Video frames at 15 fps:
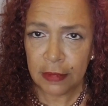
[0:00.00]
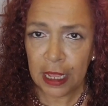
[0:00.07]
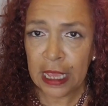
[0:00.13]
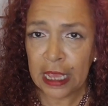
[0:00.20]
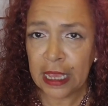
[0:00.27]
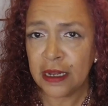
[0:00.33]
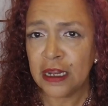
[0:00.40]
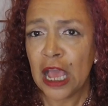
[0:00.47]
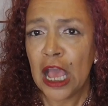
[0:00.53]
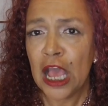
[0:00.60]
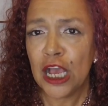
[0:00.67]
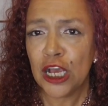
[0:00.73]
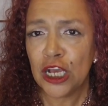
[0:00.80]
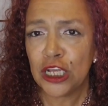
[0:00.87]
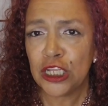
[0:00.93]
and
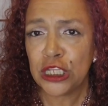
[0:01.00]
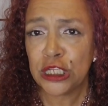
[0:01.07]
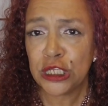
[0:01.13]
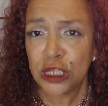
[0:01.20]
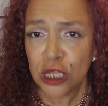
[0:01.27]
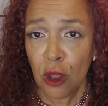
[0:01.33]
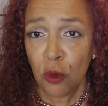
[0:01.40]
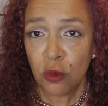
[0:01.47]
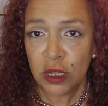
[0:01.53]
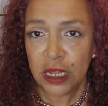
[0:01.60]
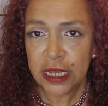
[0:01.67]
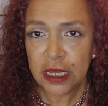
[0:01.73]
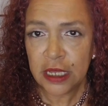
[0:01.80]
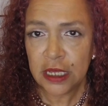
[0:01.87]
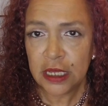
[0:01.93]

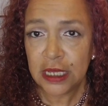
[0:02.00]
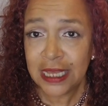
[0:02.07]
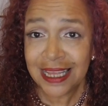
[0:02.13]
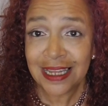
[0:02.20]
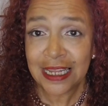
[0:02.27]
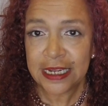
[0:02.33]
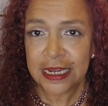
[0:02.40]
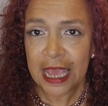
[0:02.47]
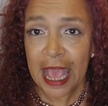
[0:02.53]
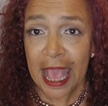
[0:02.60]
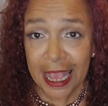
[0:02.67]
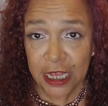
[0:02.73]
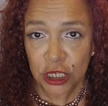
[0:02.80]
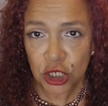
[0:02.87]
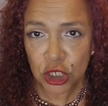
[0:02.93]
slowly killing the
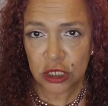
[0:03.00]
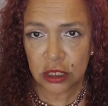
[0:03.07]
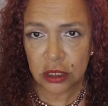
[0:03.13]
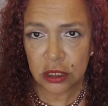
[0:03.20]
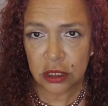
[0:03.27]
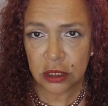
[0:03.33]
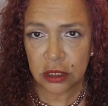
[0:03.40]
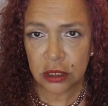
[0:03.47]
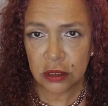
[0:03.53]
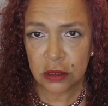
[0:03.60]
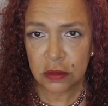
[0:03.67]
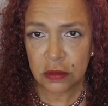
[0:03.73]
Haitians